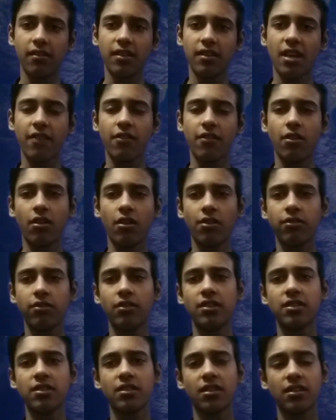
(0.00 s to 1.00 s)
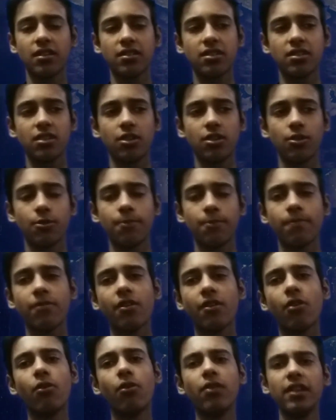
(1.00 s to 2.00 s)
I will also discuss you
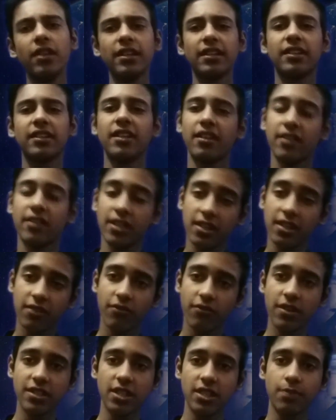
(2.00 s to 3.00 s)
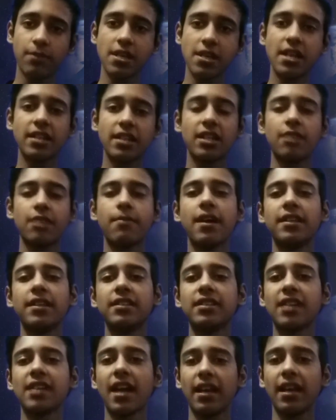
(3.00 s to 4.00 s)
only the theories which is predicted by the
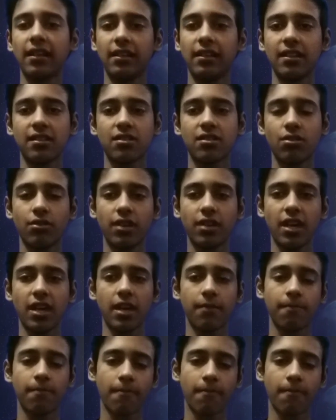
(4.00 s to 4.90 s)
scientists. Okay.